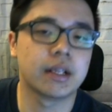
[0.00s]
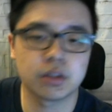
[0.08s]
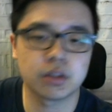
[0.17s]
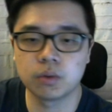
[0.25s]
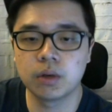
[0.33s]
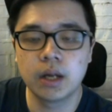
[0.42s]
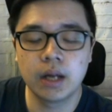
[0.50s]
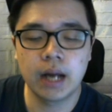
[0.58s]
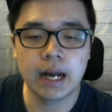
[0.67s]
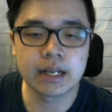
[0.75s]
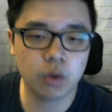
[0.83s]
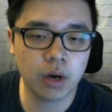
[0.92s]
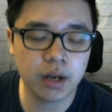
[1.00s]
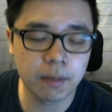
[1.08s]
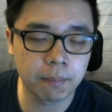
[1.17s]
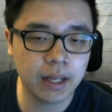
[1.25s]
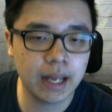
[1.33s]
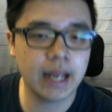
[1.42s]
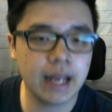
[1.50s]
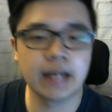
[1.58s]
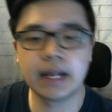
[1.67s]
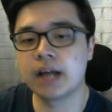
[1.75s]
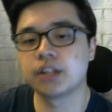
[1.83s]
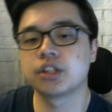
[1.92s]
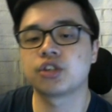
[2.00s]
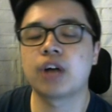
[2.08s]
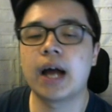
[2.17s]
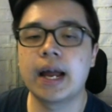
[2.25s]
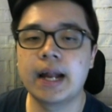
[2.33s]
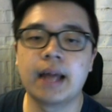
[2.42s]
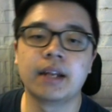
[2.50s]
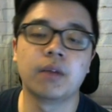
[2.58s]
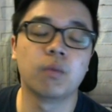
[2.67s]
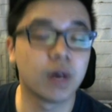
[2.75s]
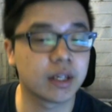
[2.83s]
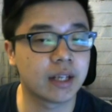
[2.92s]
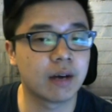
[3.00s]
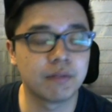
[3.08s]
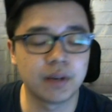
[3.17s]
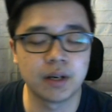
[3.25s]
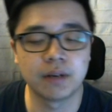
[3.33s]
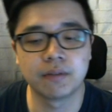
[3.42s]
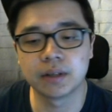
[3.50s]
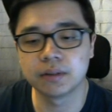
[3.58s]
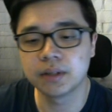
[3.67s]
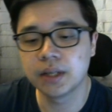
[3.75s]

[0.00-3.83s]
So I saw he play, and then I just tried, and it worked out very well.